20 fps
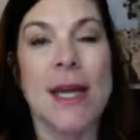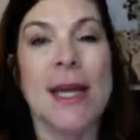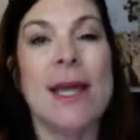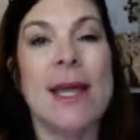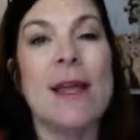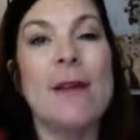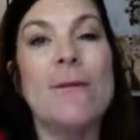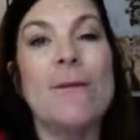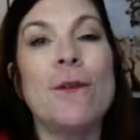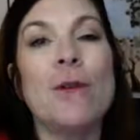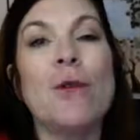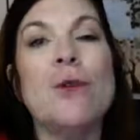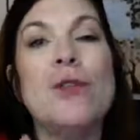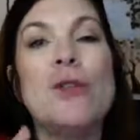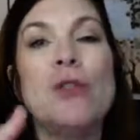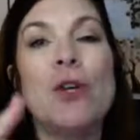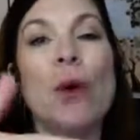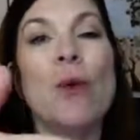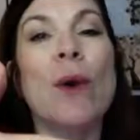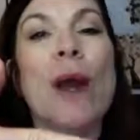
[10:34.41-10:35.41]
If you
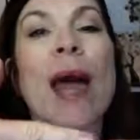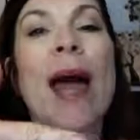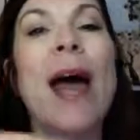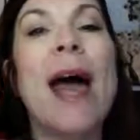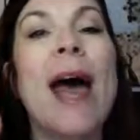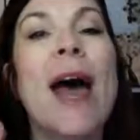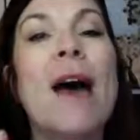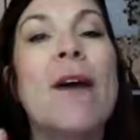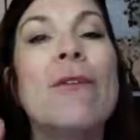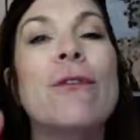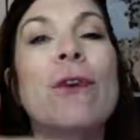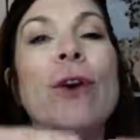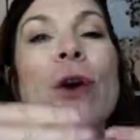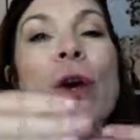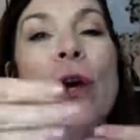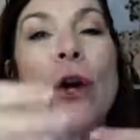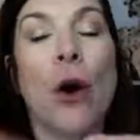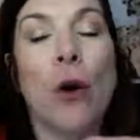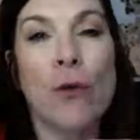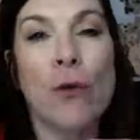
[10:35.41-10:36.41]
don't ever
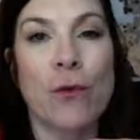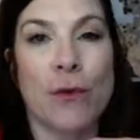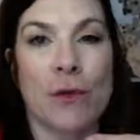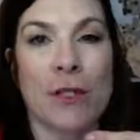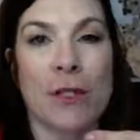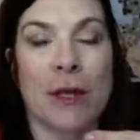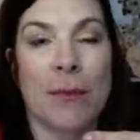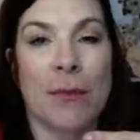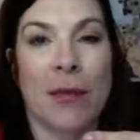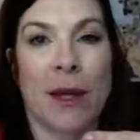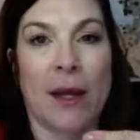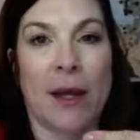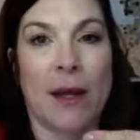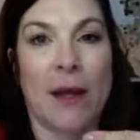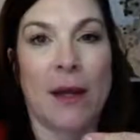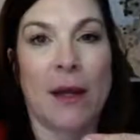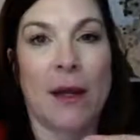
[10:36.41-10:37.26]
go for something,